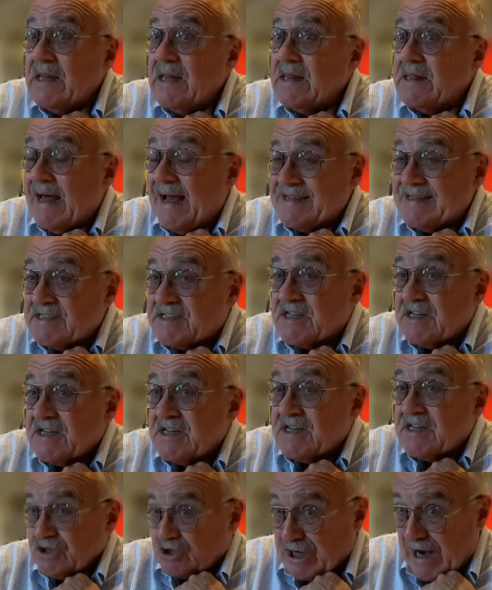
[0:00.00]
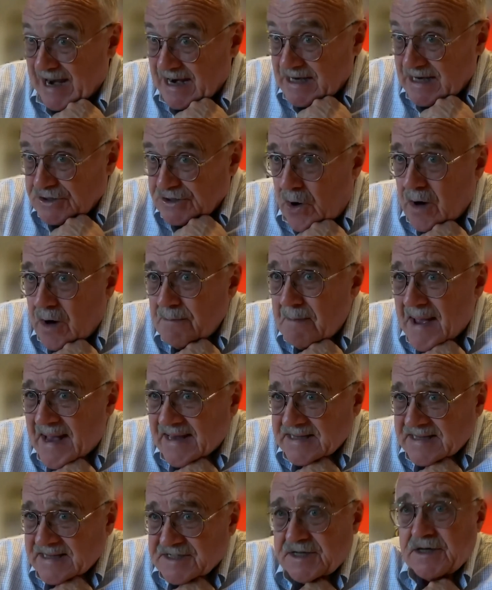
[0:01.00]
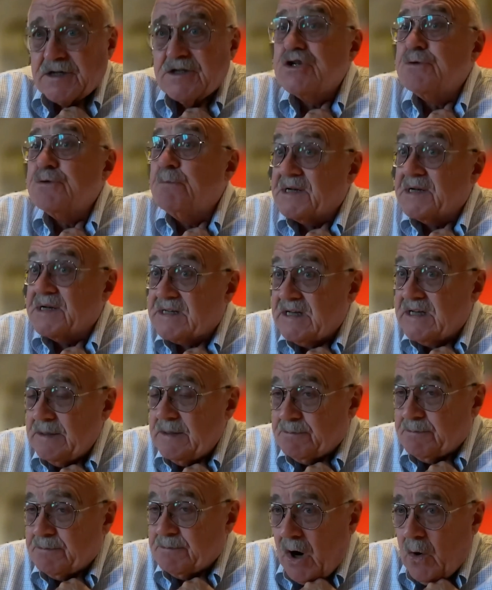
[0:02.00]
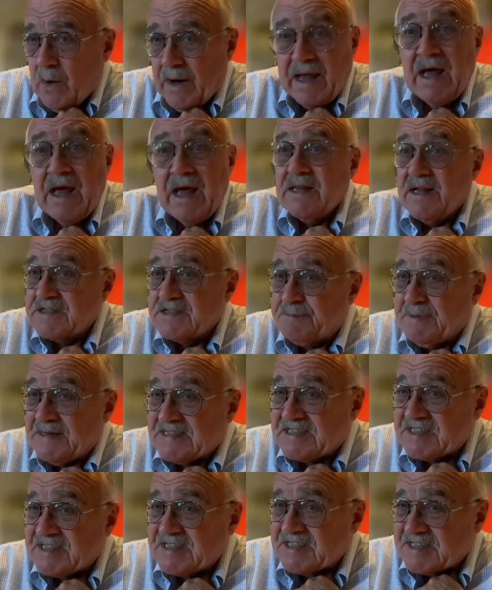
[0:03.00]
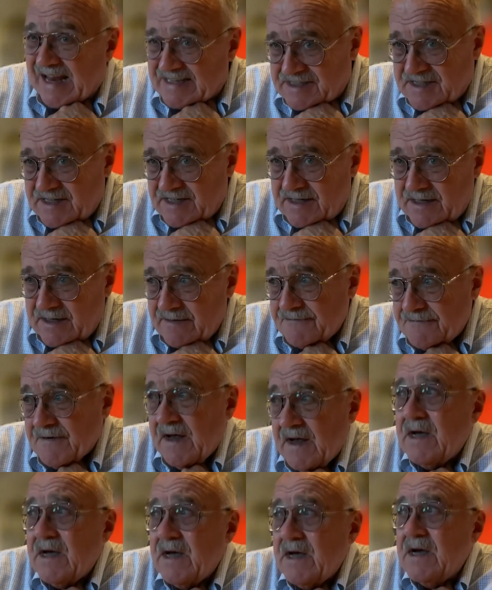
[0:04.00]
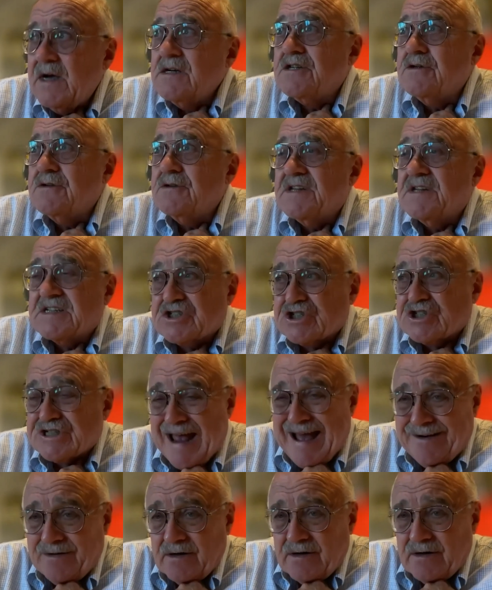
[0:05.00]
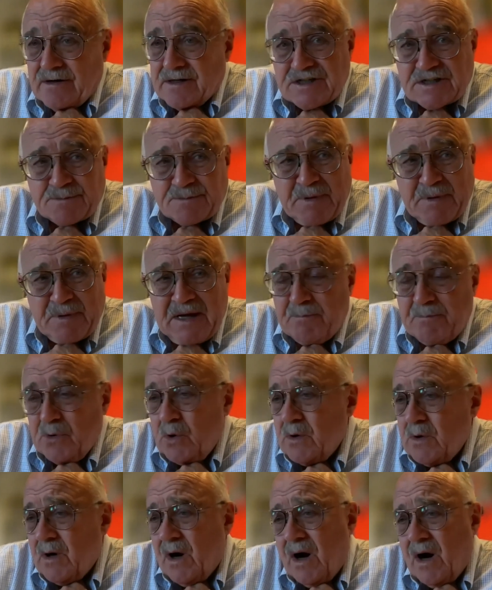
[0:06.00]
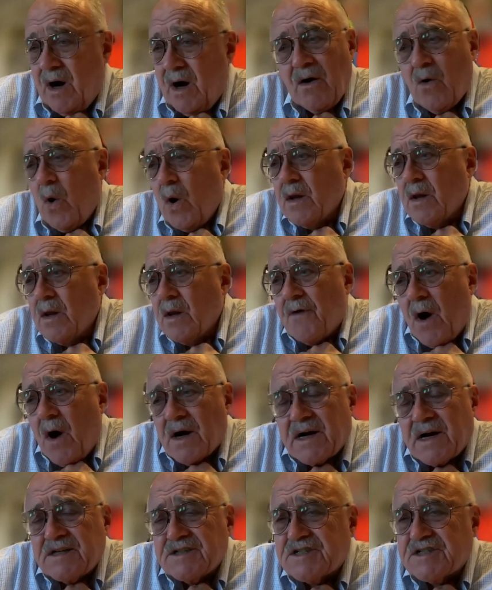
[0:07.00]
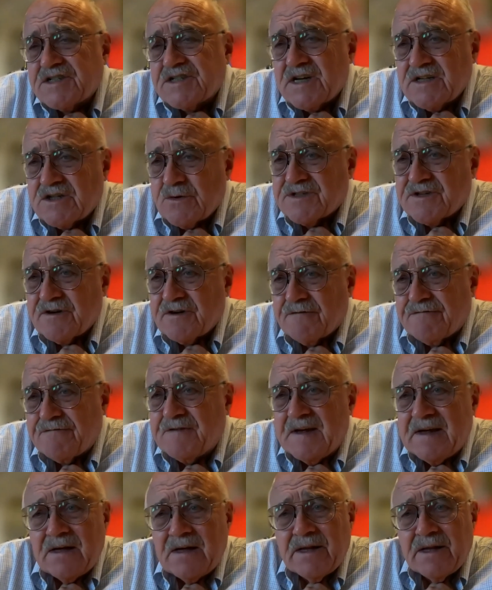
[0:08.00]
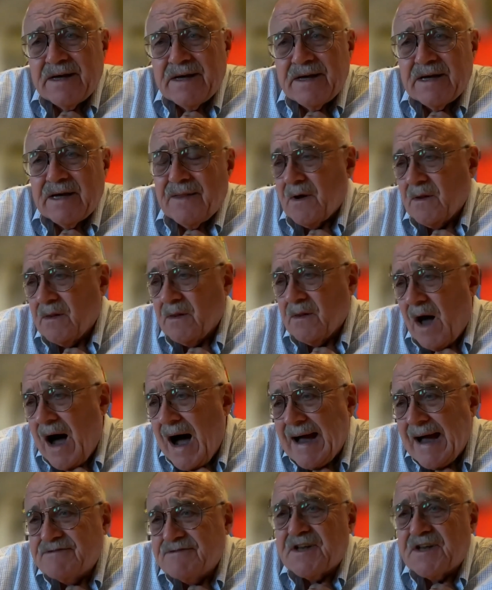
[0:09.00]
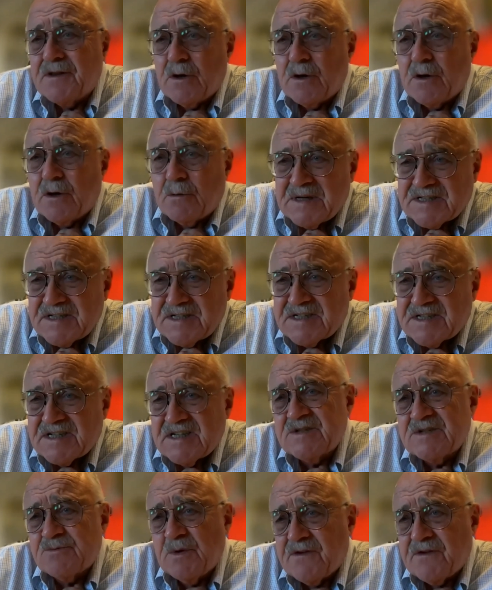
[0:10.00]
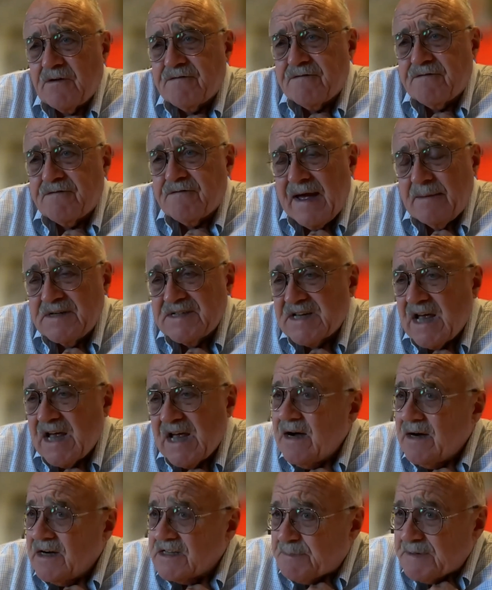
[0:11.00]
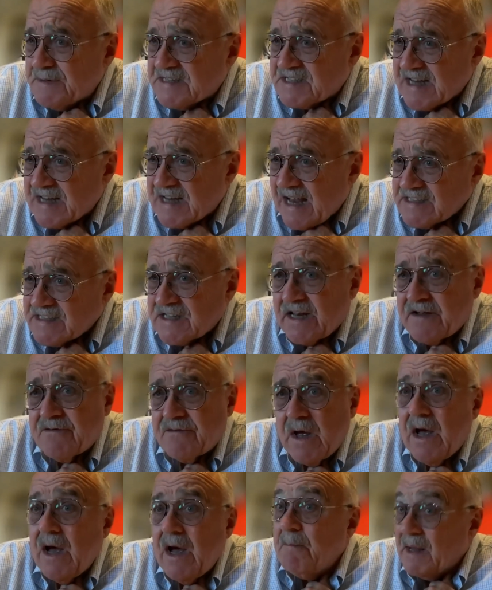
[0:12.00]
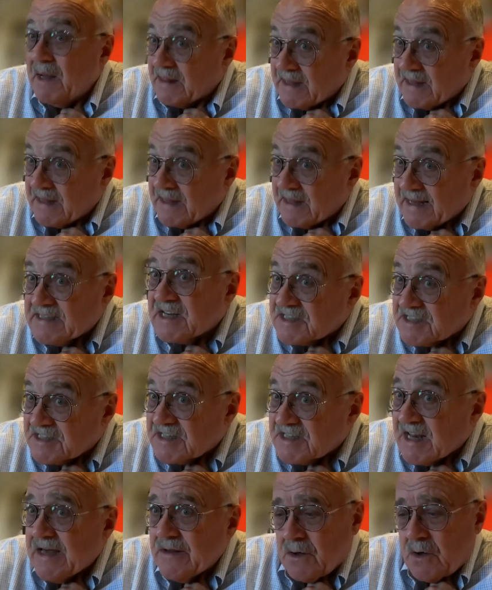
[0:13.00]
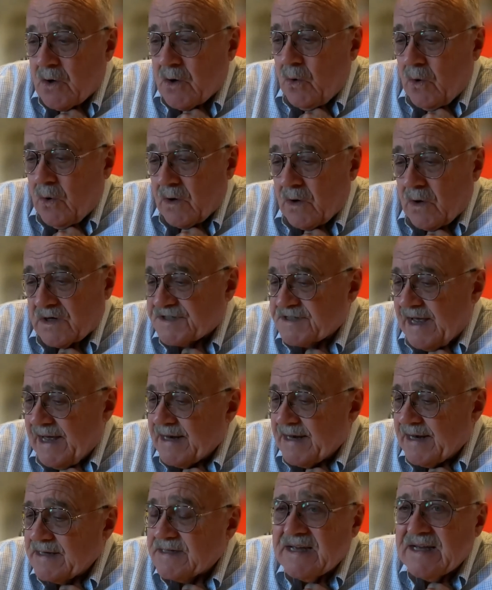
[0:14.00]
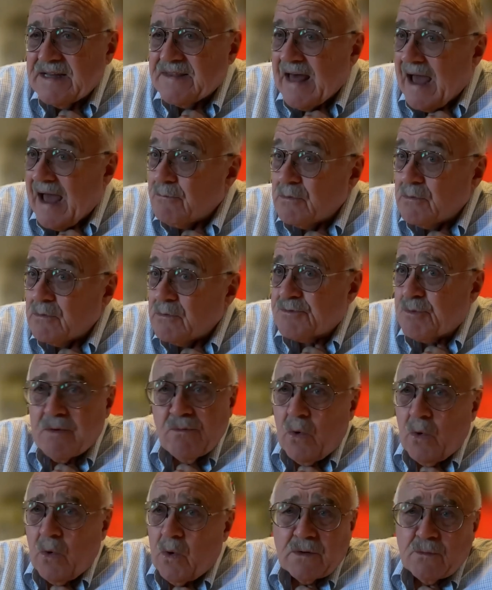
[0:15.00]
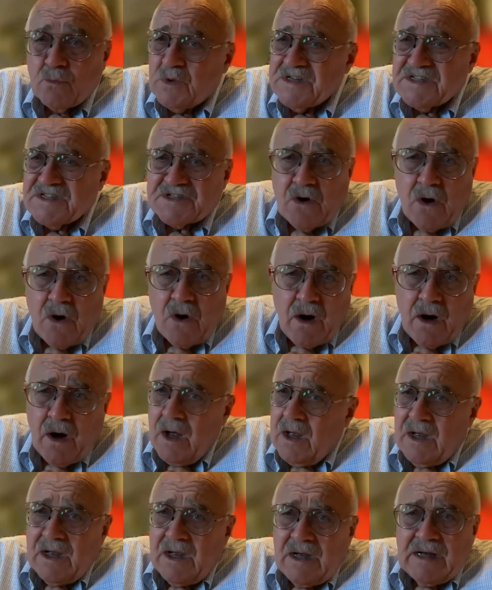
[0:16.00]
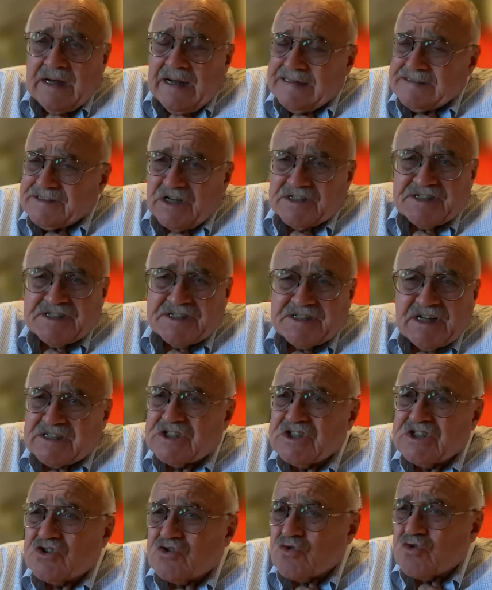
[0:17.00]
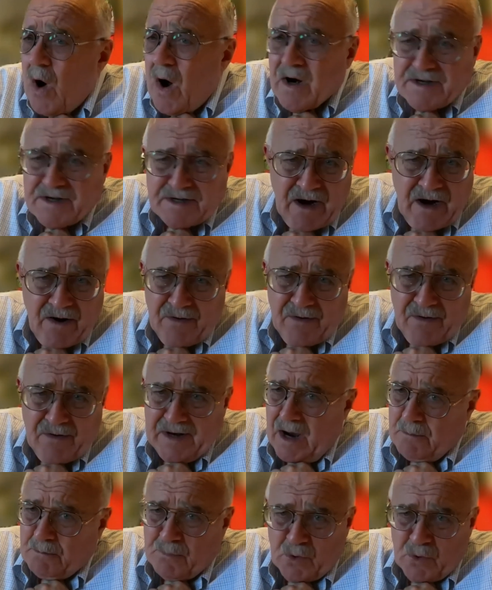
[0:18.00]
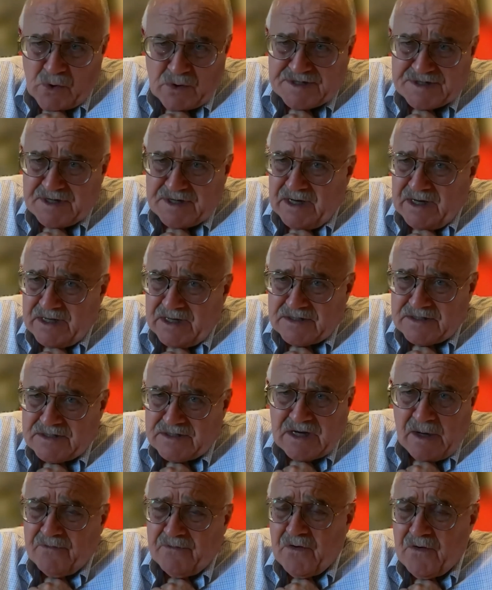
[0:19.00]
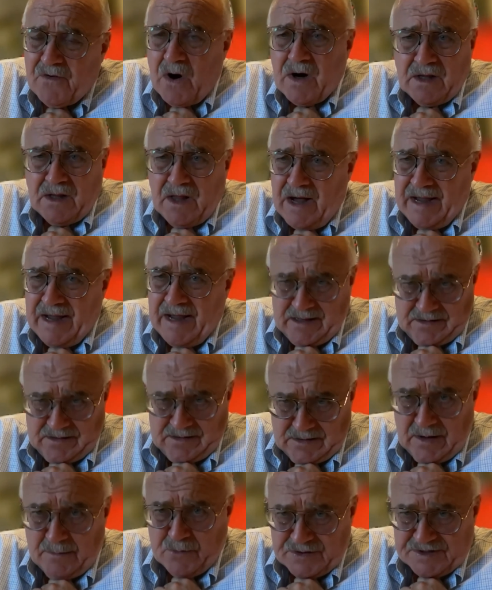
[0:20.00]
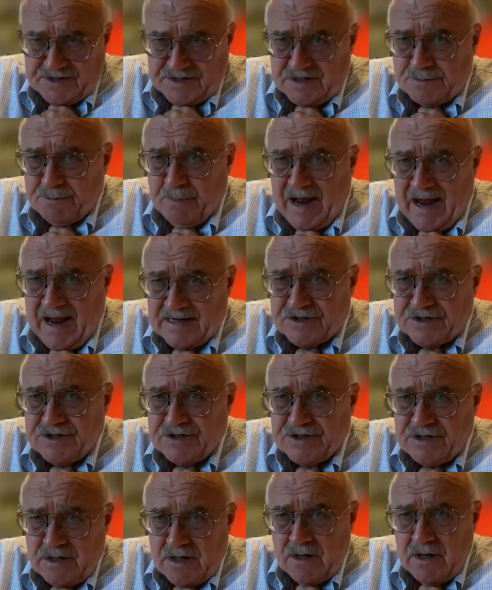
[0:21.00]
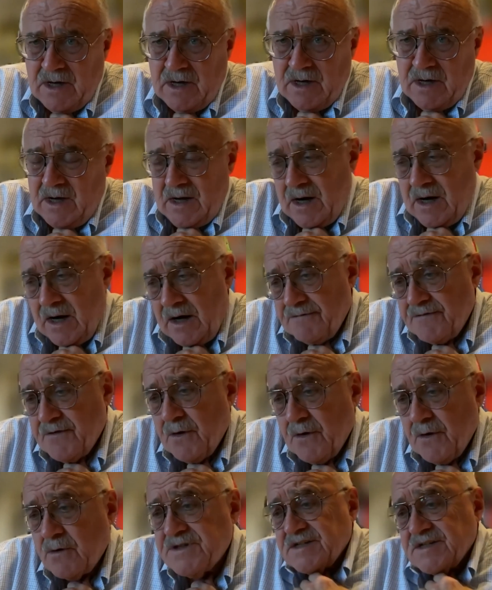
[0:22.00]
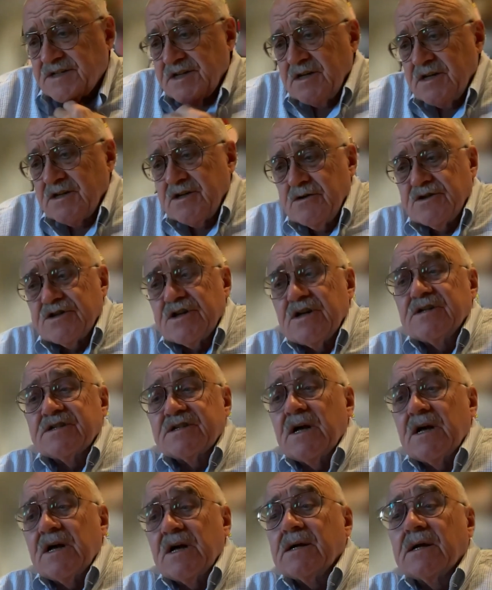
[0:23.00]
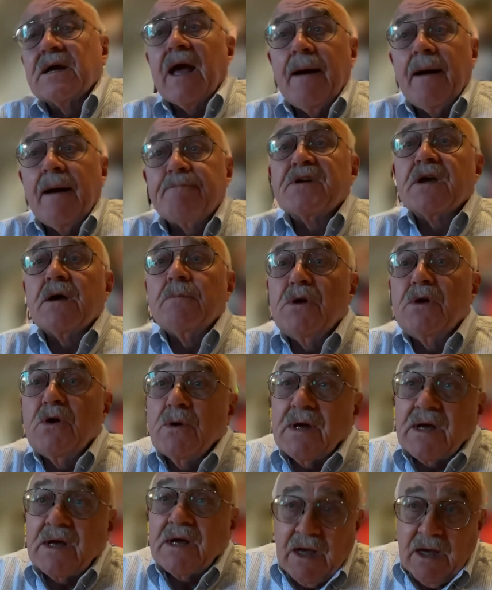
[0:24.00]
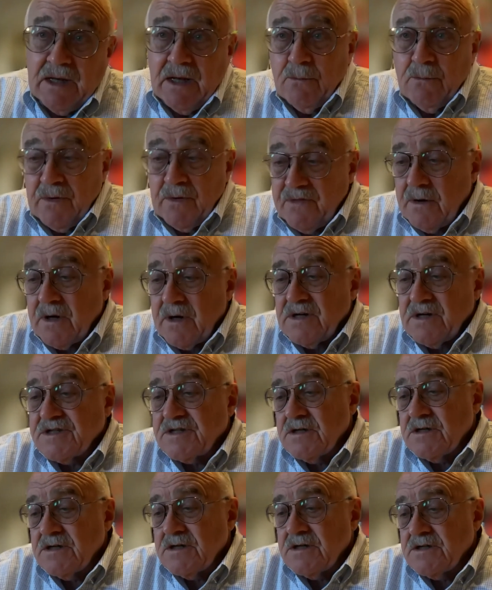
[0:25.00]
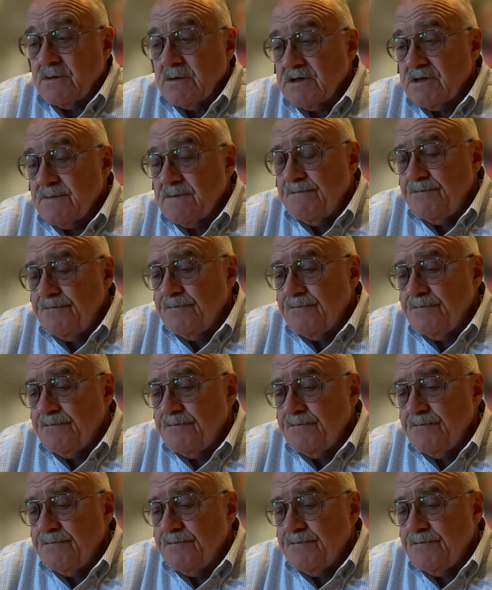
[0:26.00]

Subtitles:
let's change our message, but keep going. Let's be sensitive to the challenges people, all of our constituents are feeling in their lives and their businesses with their families. Let's be sensitive, but let's stay the course. And indeed, that was rewarded. We saw just extraordinary numbers in some of our client numbers this past year of those institutions that kept communicating with their constituents.